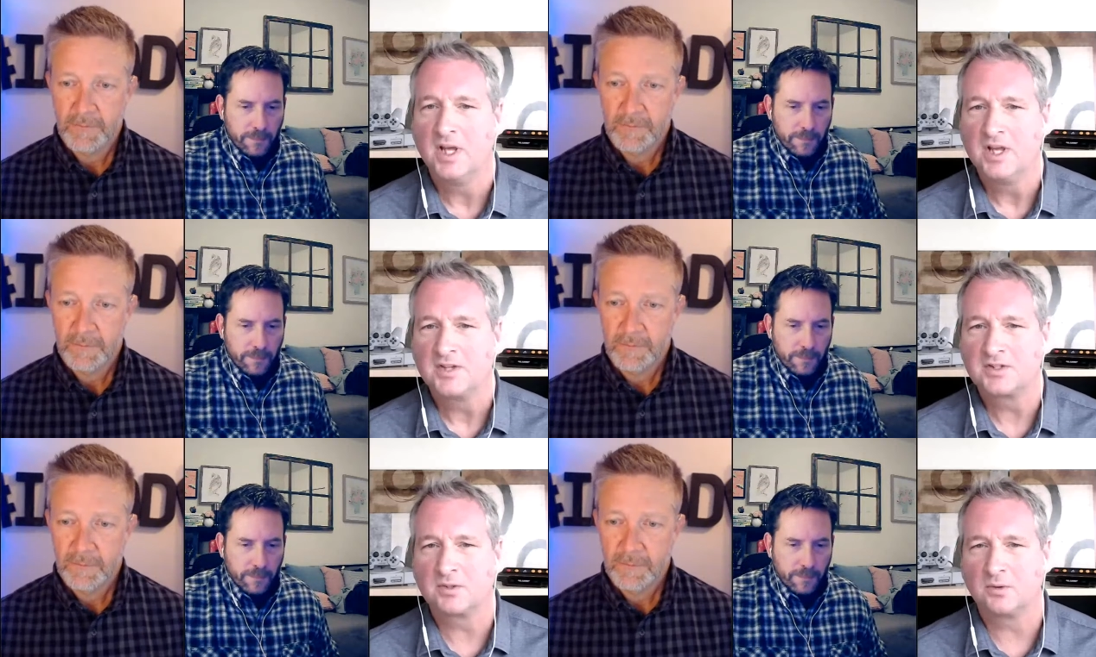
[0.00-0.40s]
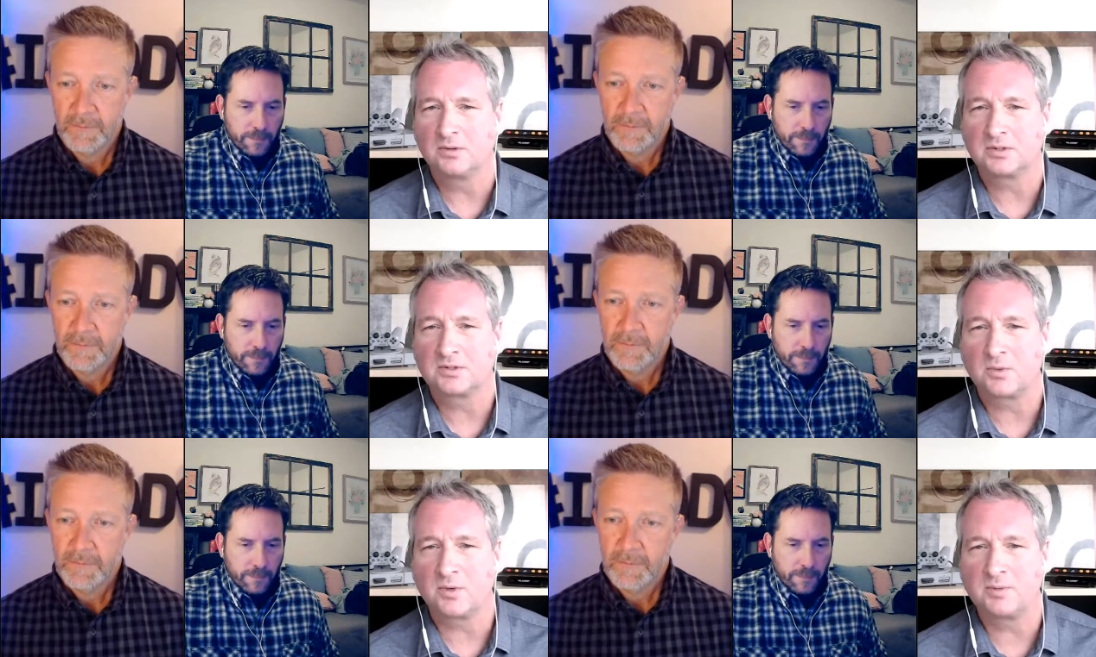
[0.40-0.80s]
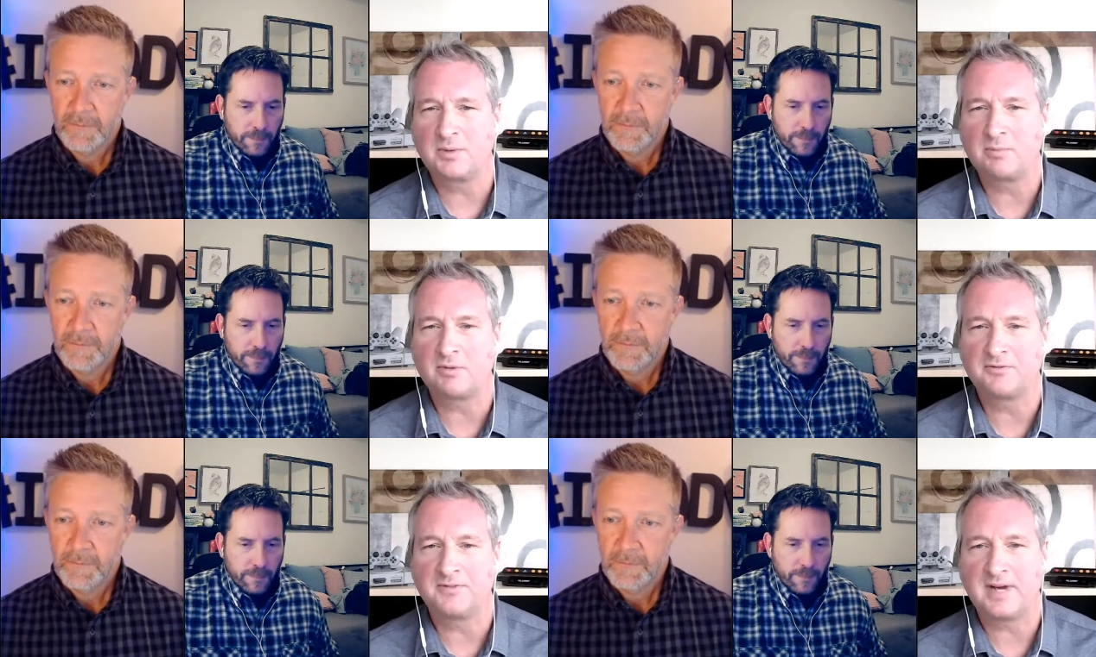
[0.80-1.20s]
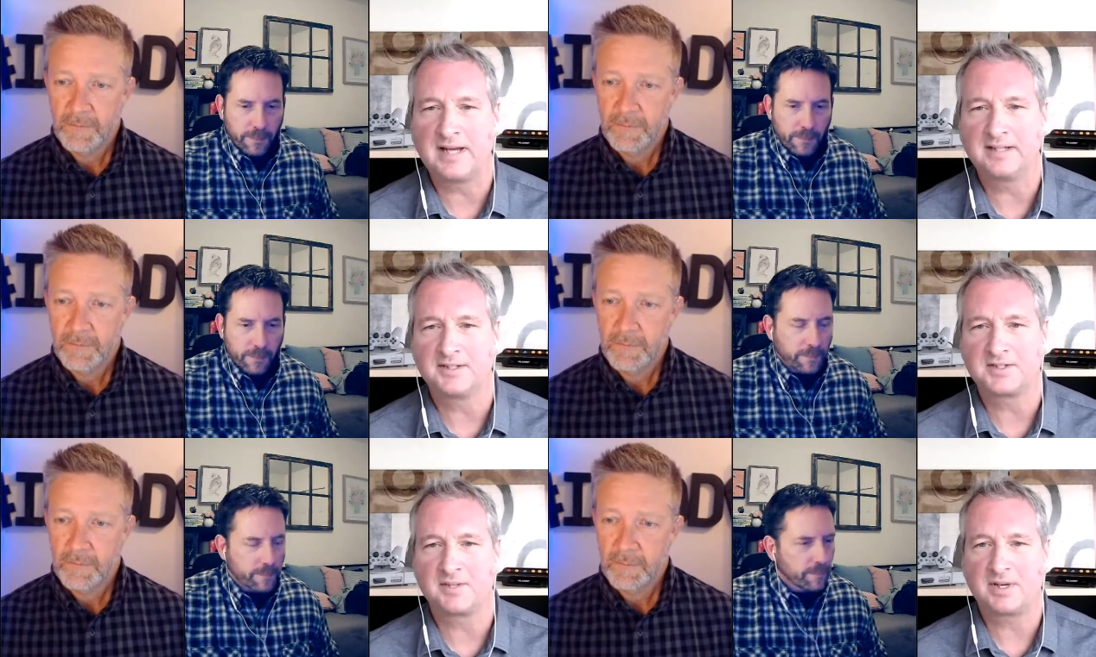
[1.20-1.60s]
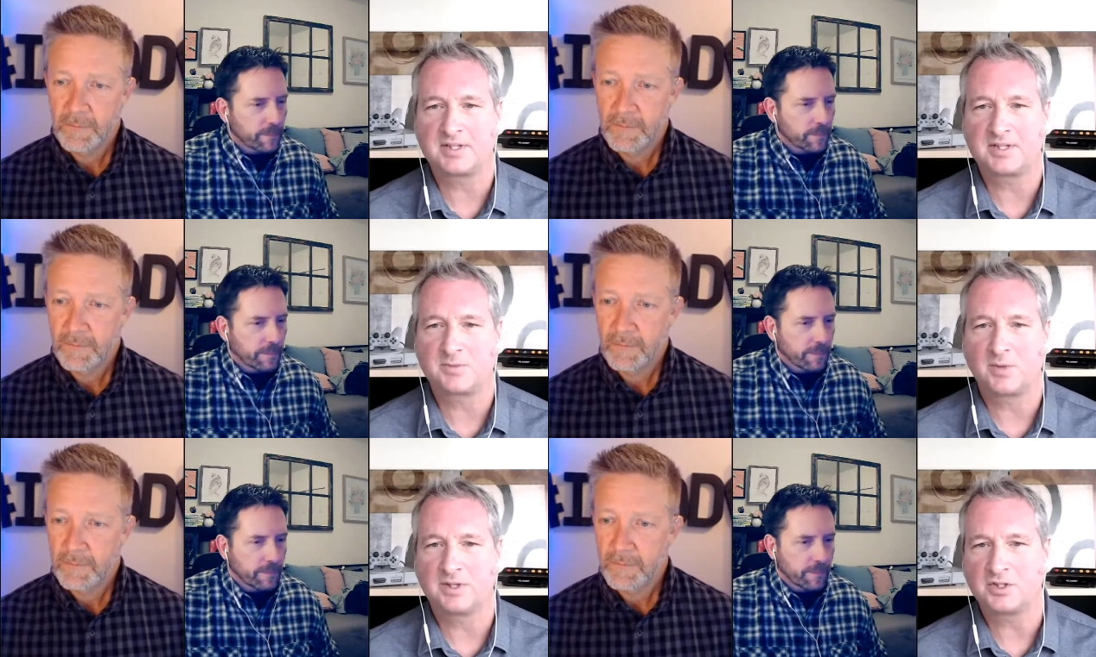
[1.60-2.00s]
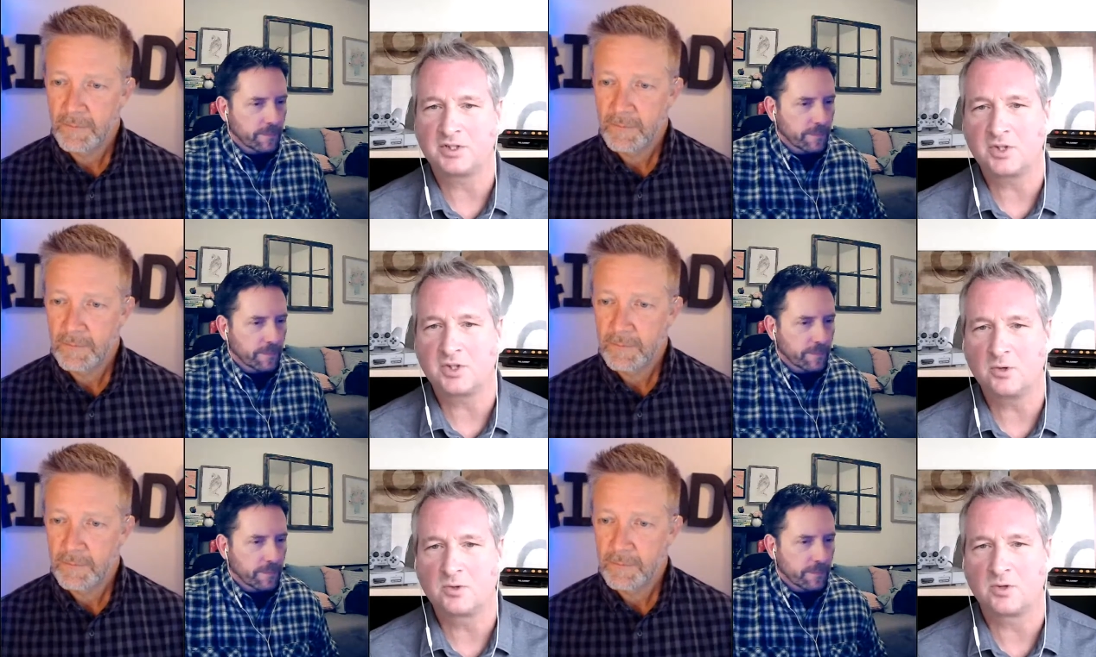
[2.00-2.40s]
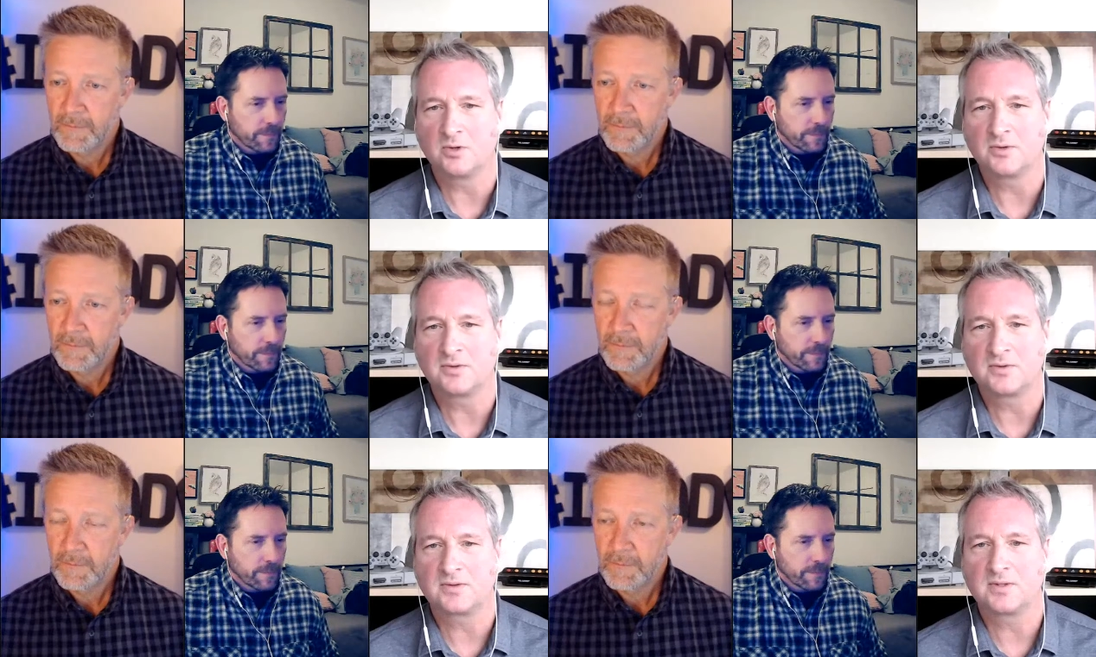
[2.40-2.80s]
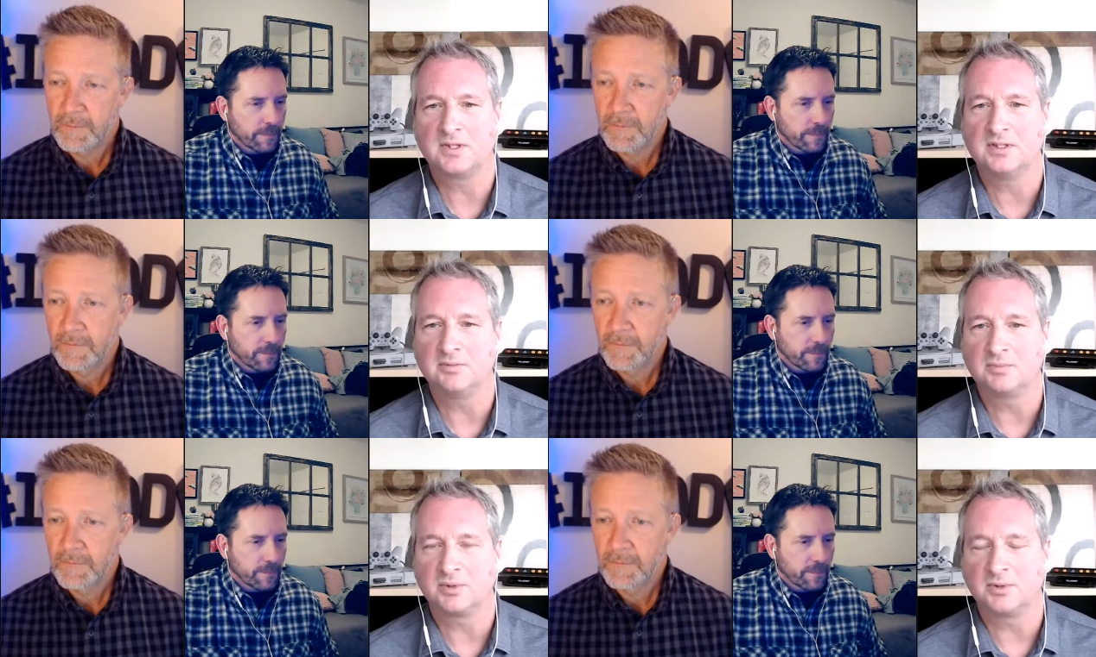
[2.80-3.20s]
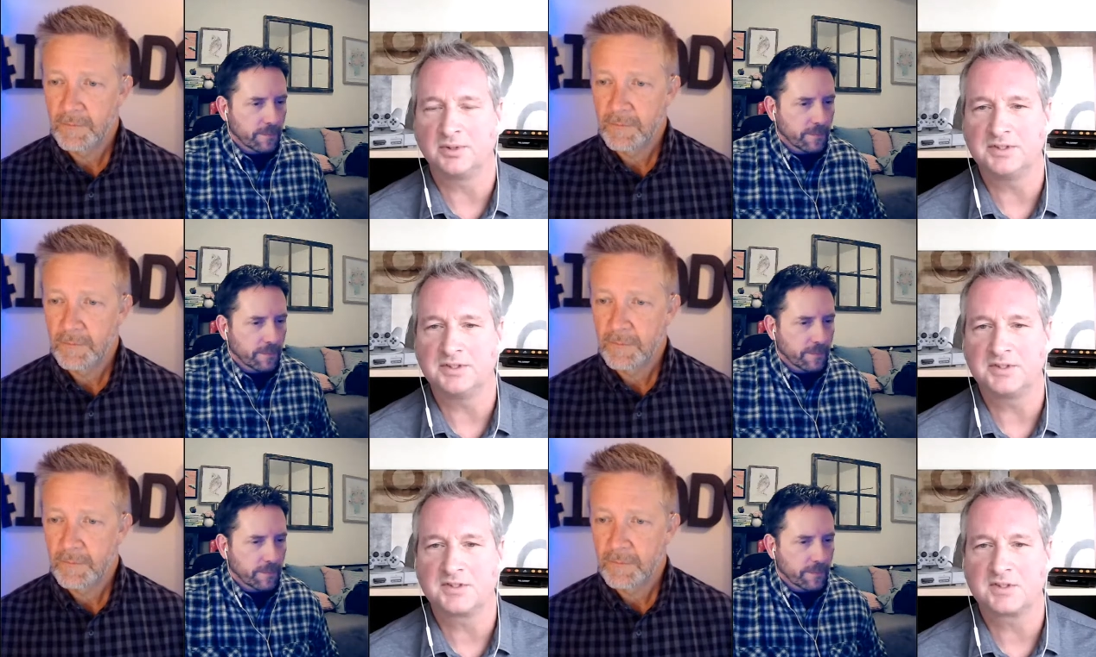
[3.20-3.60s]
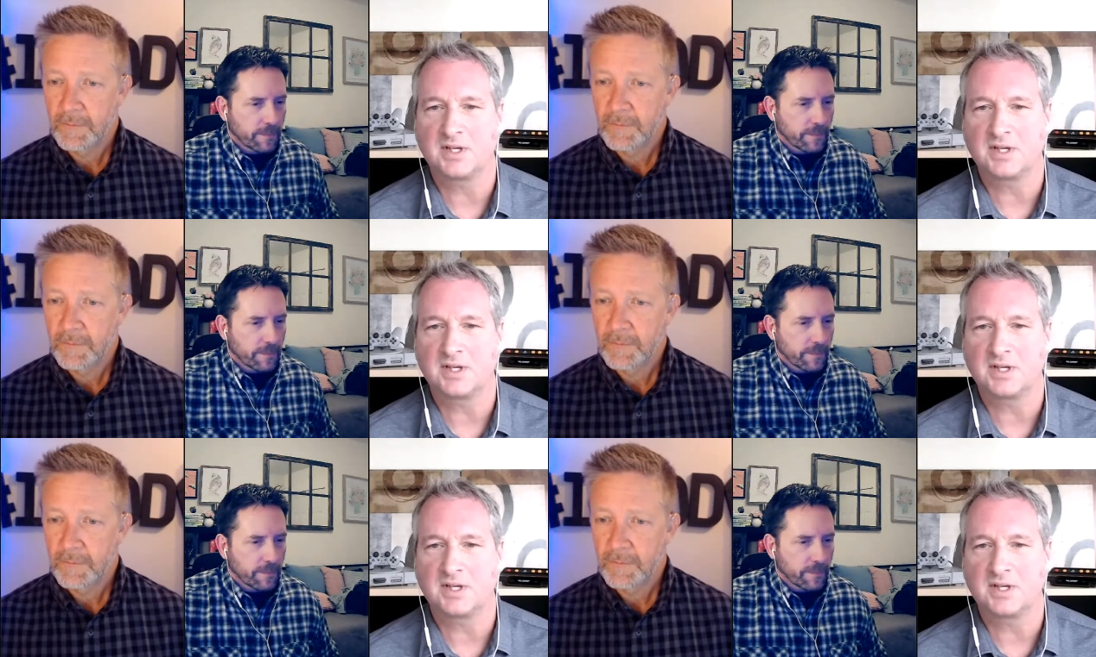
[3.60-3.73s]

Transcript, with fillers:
Speaker 1: So what do people find is the best way to show growth in employees?